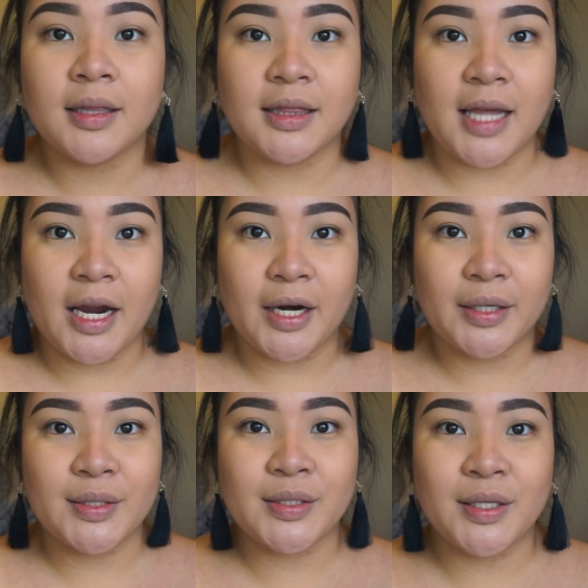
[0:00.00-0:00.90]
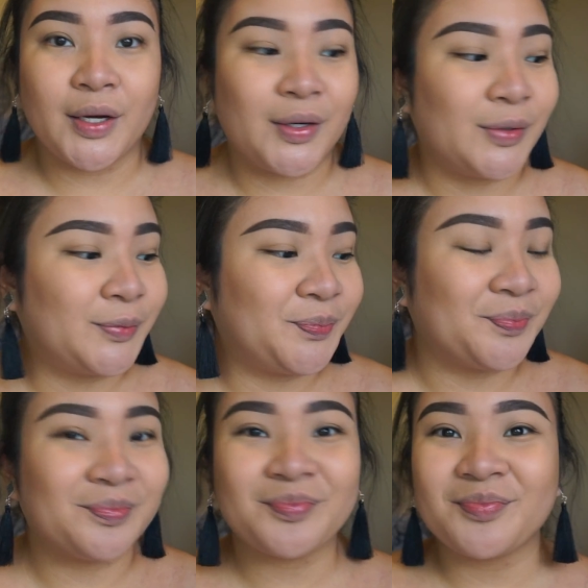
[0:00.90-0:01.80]
There. So
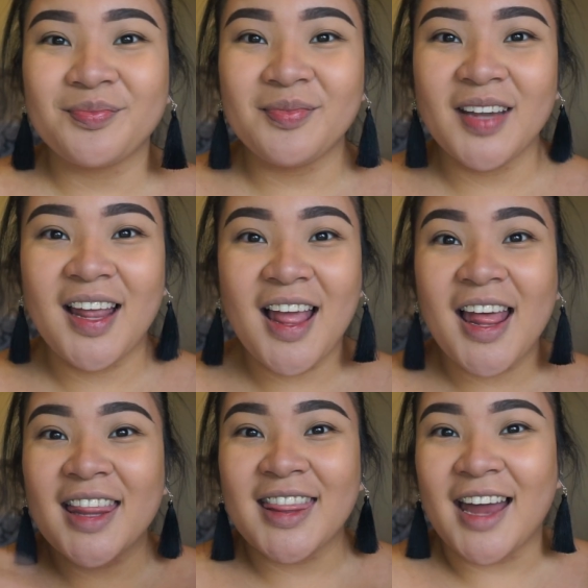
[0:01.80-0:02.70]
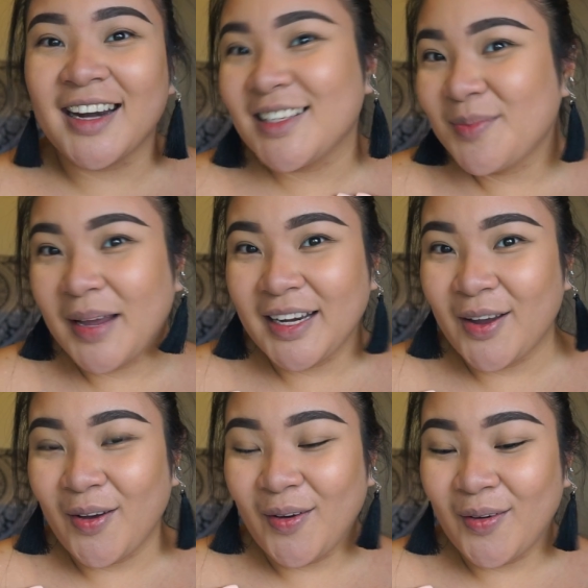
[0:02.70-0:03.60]
that is my
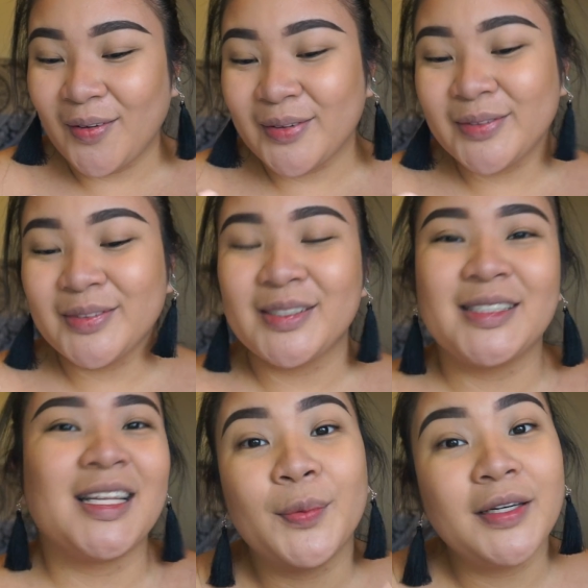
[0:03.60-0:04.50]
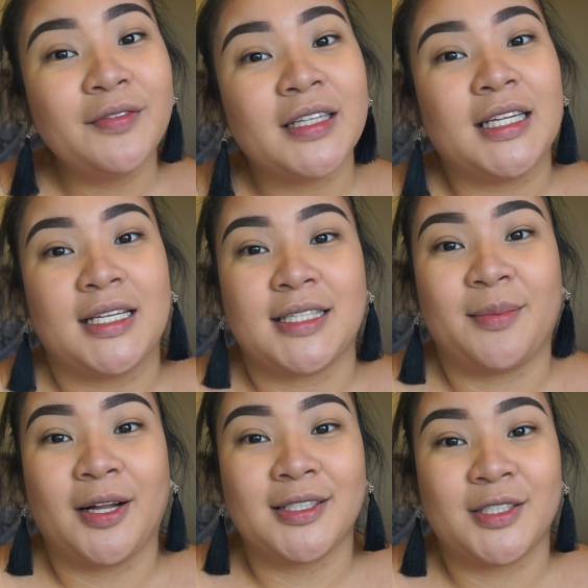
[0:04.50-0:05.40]
nose. One of the things I'm
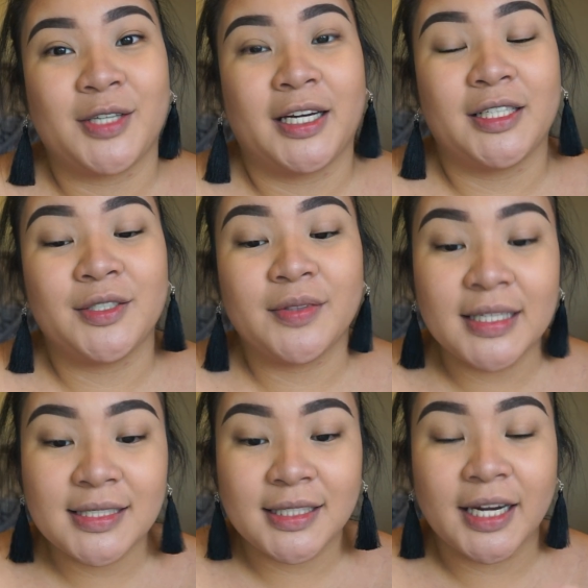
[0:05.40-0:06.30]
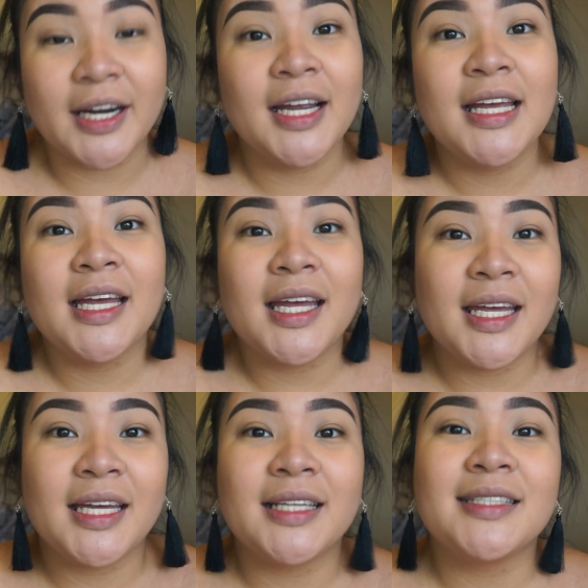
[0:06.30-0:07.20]
also trying to do this year
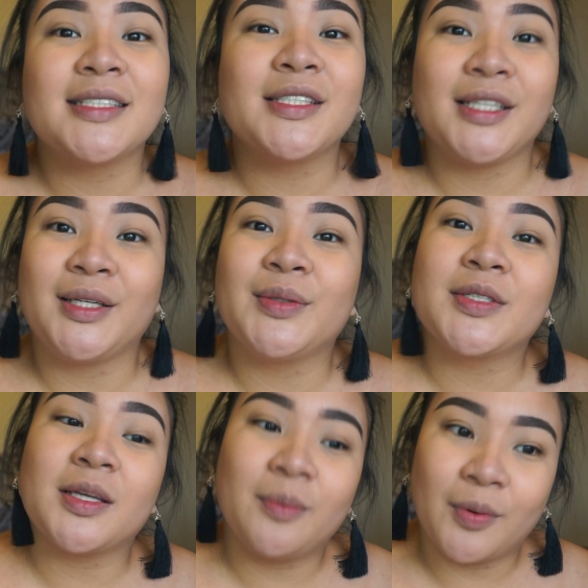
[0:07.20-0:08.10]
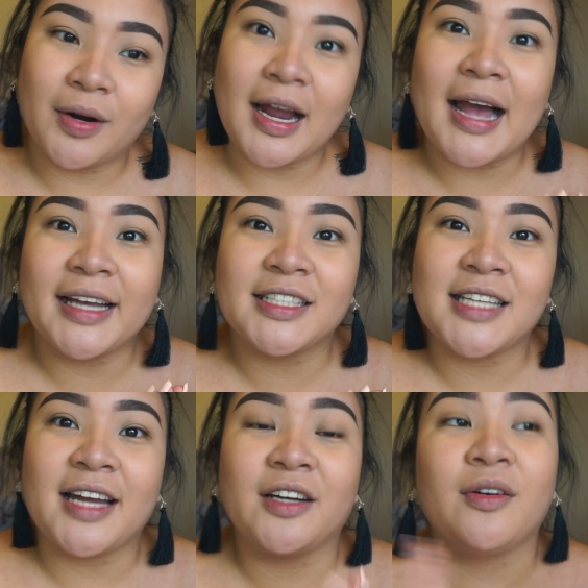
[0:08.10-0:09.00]
is to use more
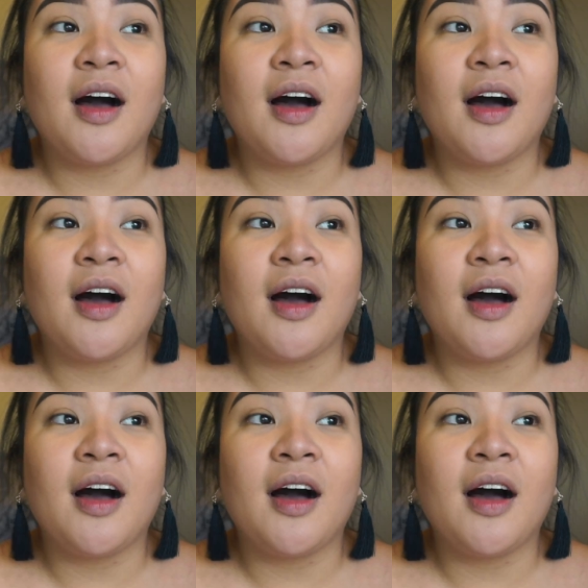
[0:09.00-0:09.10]
eyeshadow.